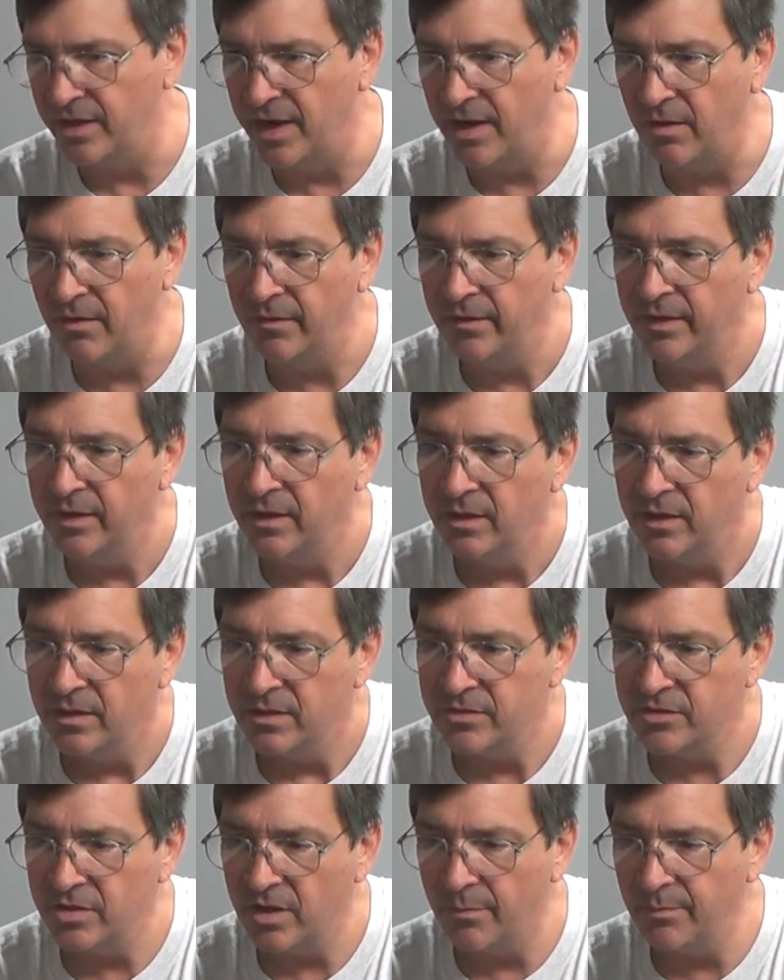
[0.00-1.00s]
Now,
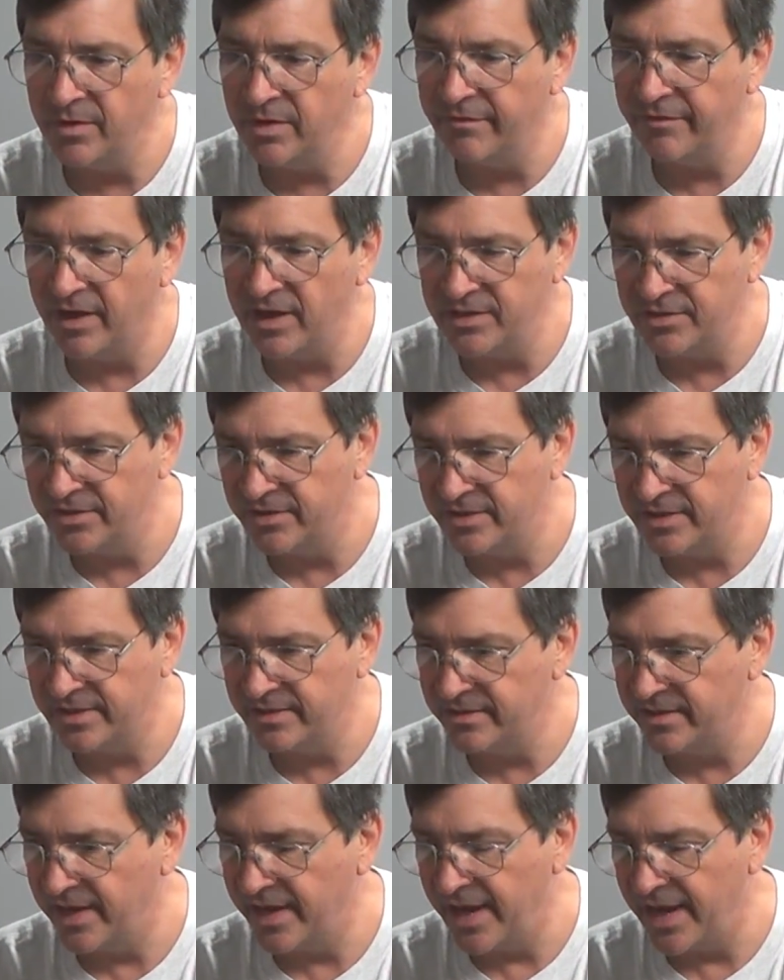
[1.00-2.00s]
some devices
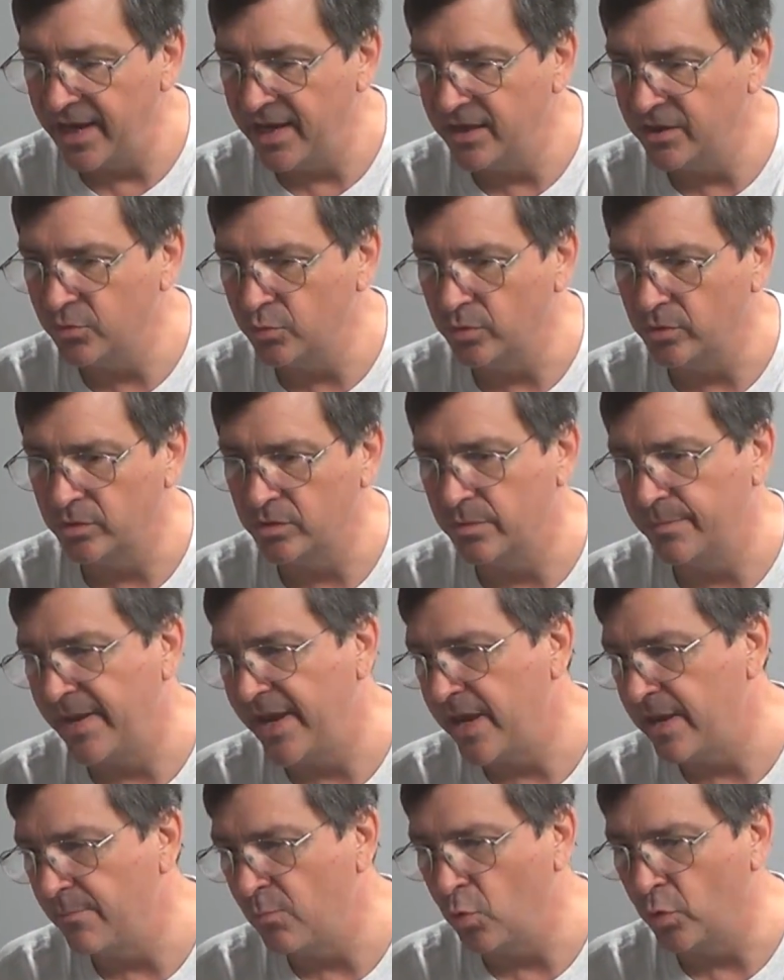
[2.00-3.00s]
as they age will
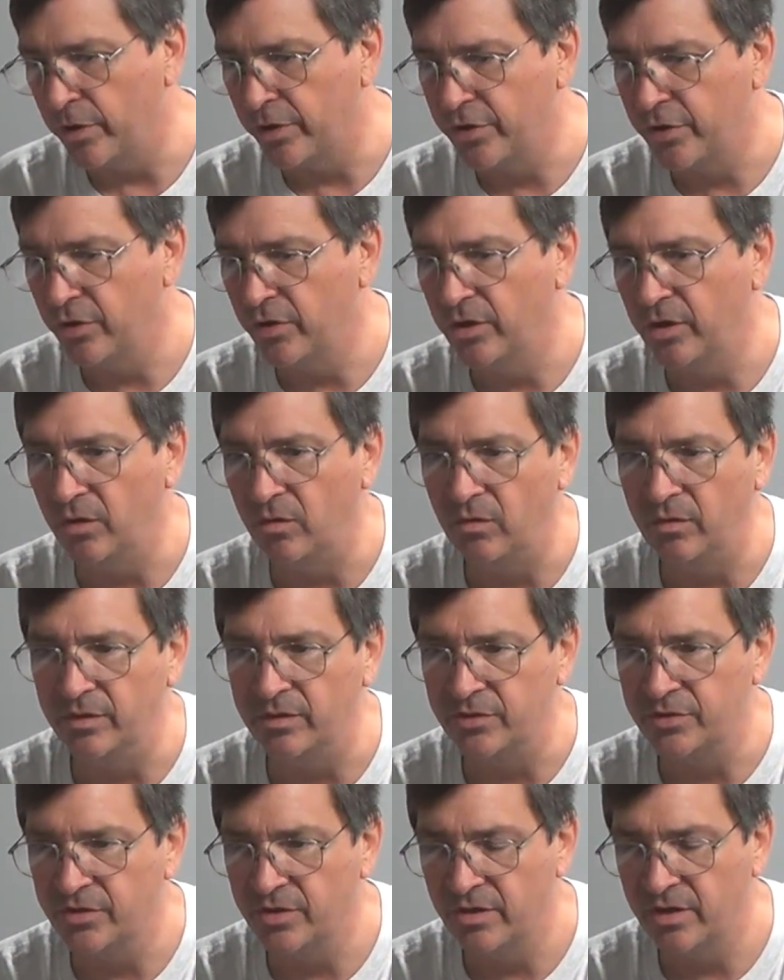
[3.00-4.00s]
demand more current on
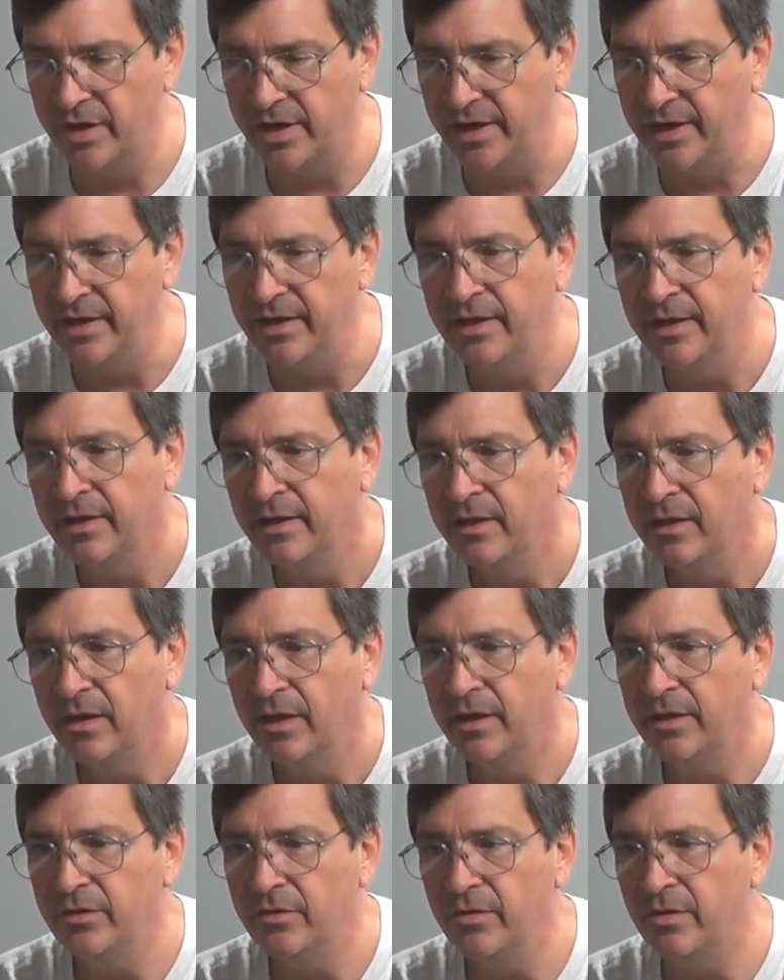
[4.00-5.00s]
the circuit,
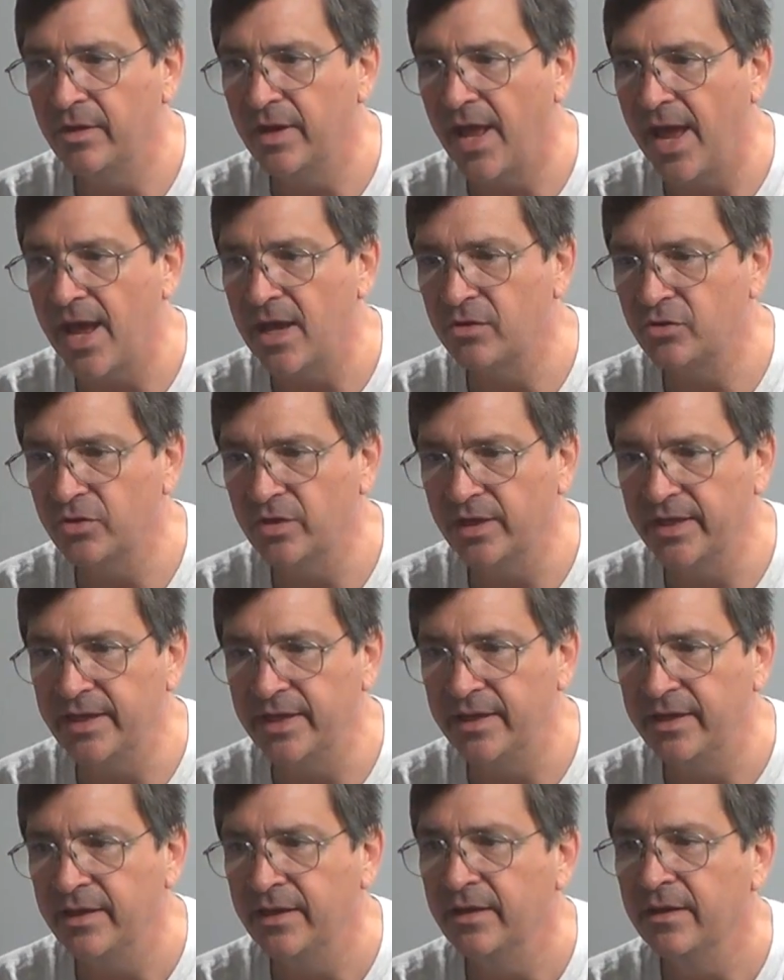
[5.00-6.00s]
and you can
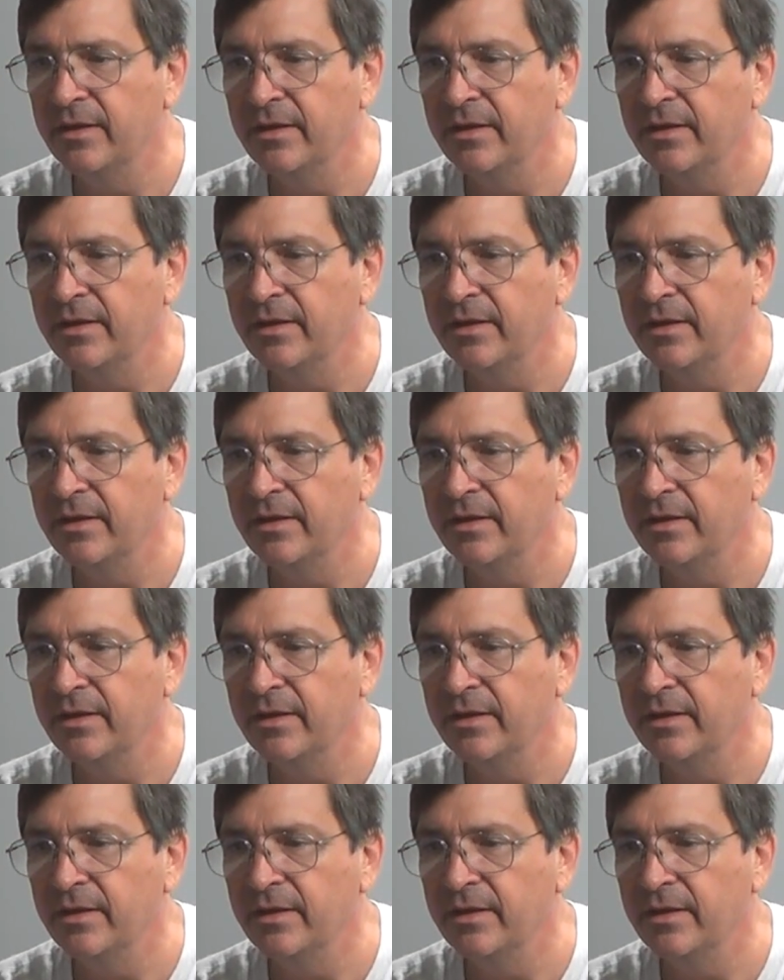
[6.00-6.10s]
actually